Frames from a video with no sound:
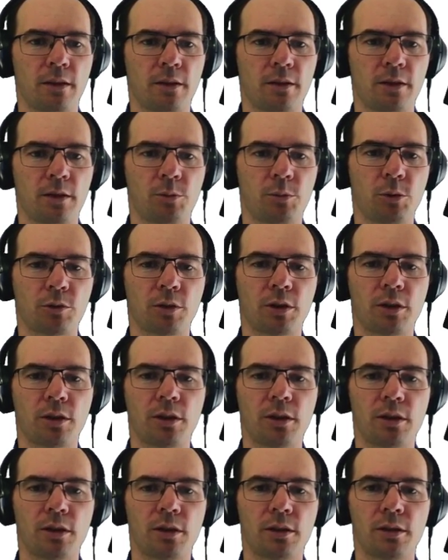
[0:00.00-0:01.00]
Let me run
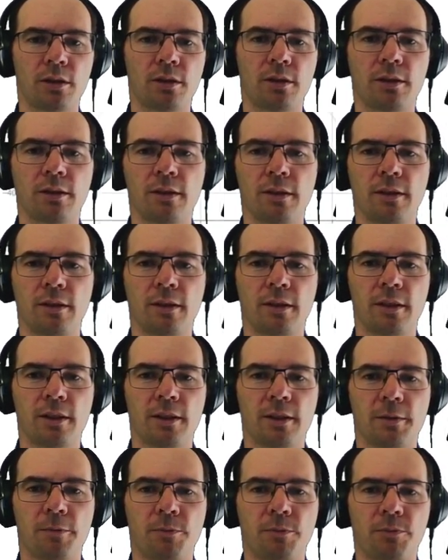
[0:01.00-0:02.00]
this
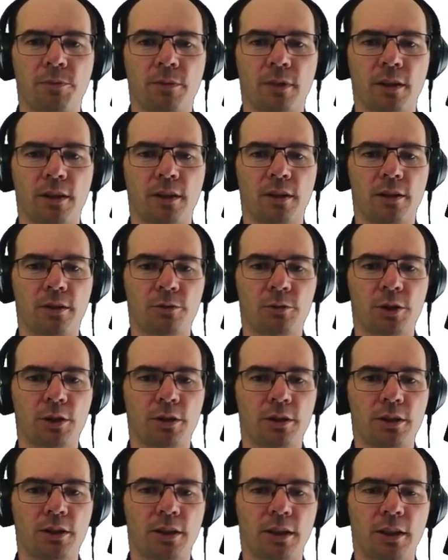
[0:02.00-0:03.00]
and run
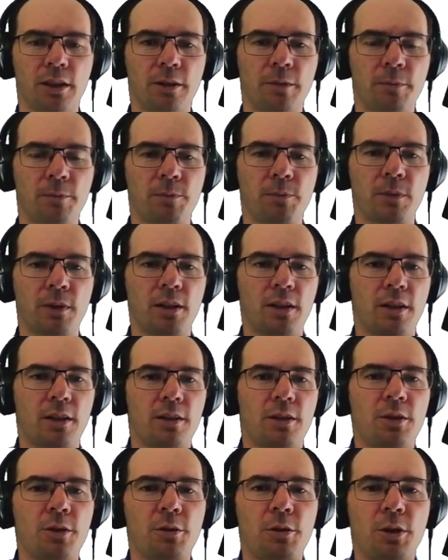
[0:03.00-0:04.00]
this again.
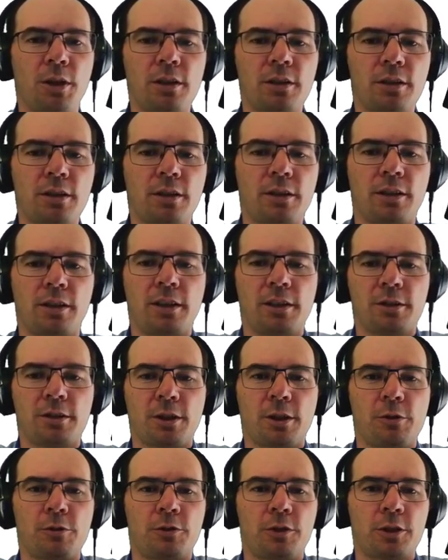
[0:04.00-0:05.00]
So here's
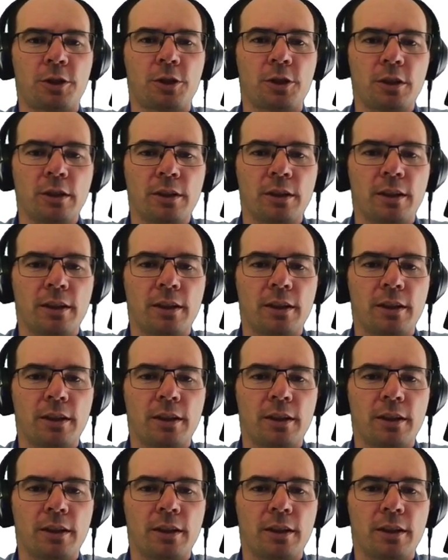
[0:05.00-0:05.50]
our function.